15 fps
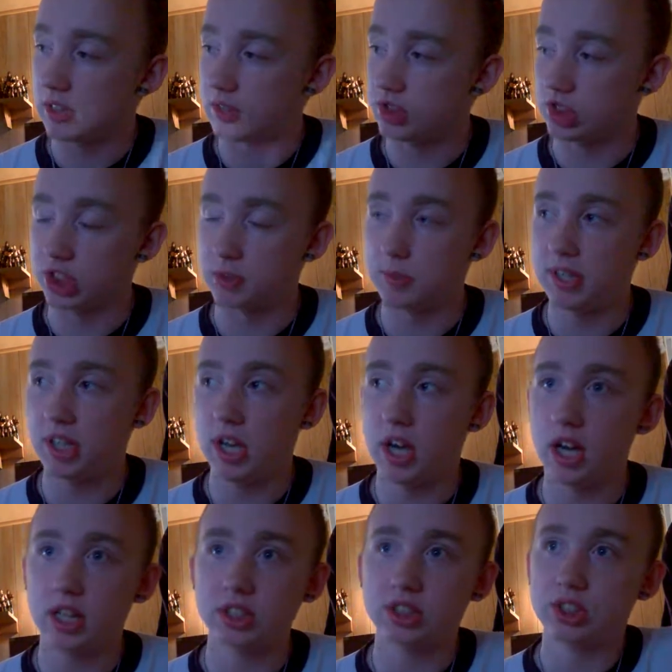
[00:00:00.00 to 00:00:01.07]
Just
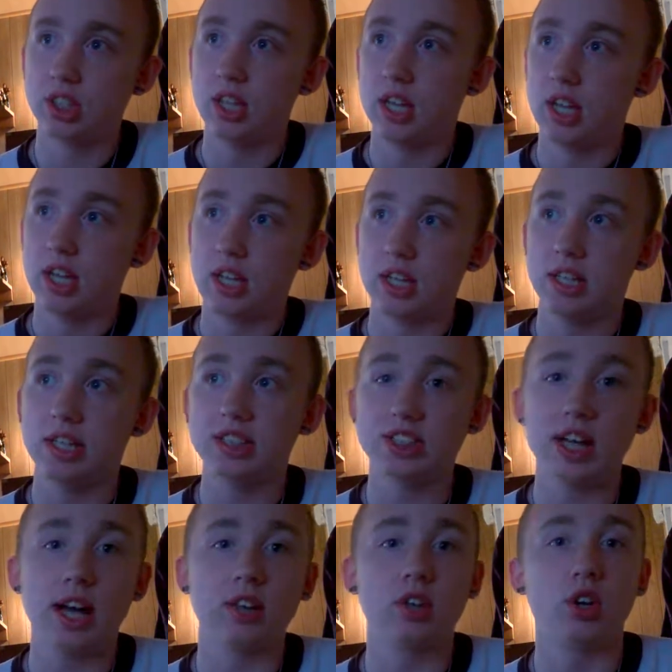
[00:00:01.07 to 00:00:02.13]
because he's
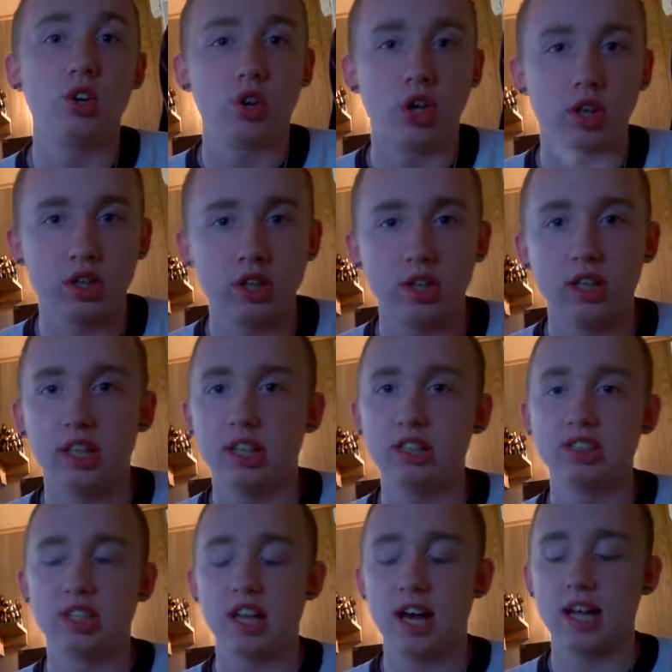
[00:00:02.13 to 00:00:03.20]
got the look,
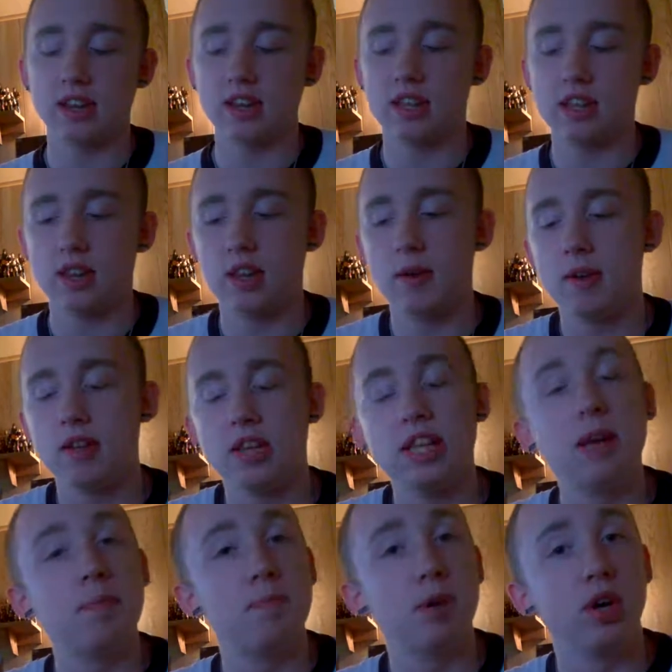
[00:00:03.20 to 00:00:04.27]
he's got the
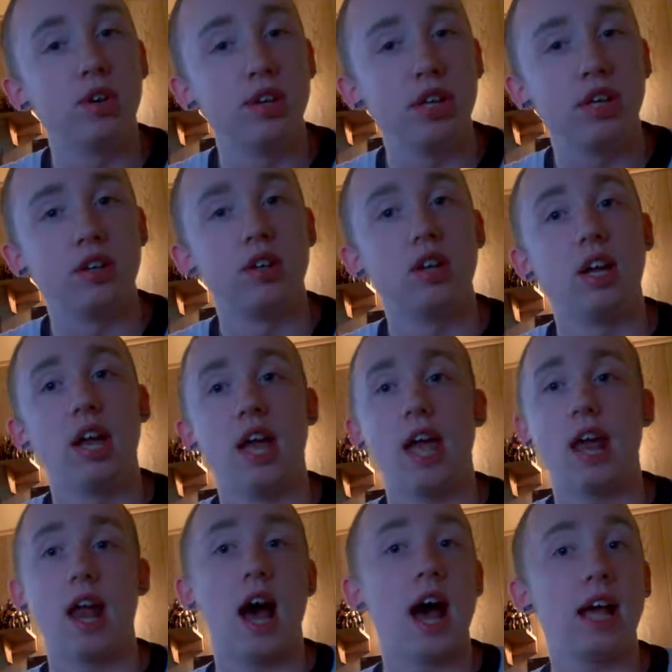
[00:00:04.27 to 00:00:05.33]
ability,
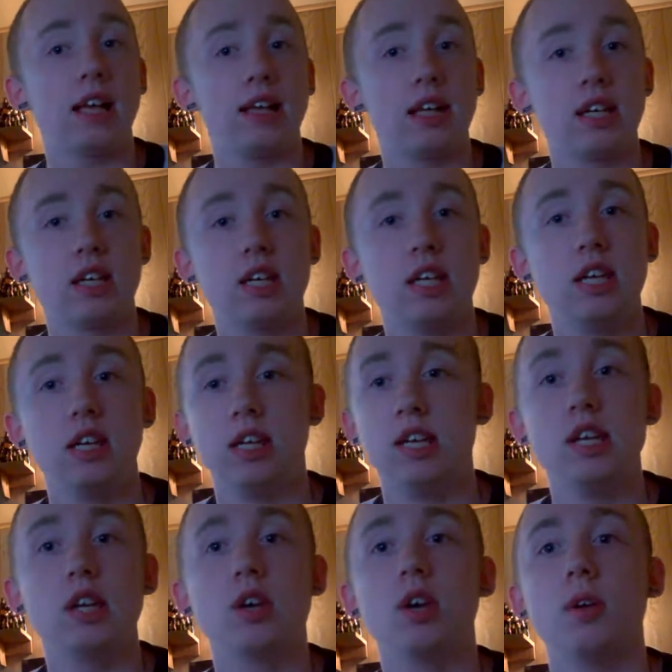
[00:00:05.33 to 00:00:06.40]
and I think
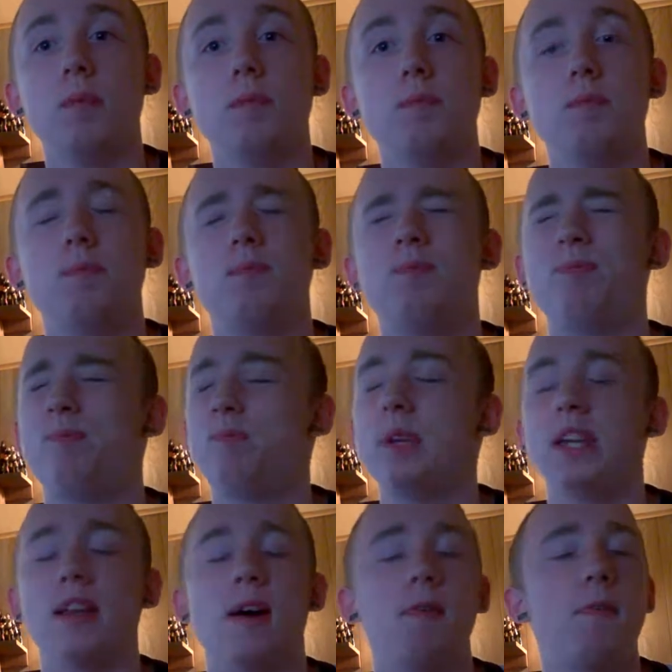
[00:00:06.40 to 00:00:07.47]
he could be
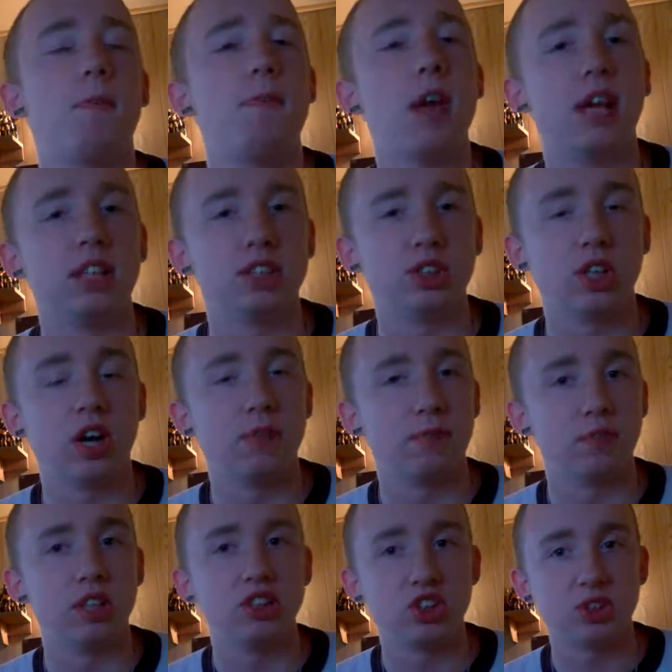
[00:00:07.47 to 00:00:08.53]
the face of
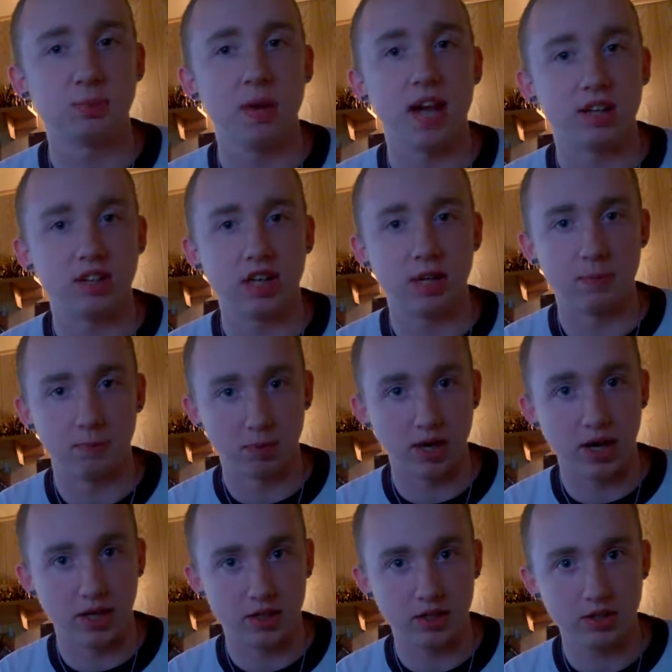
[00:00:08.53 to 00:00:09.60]
this SmackDown
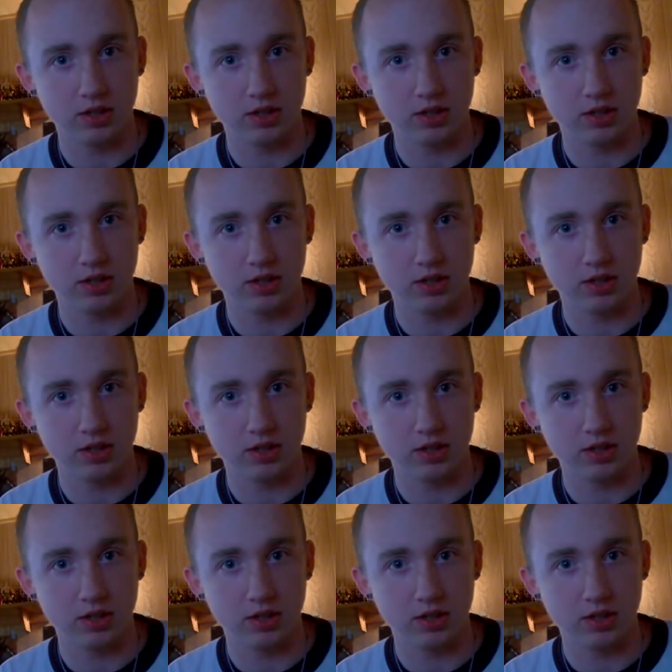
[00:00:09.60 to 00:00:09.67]
brand.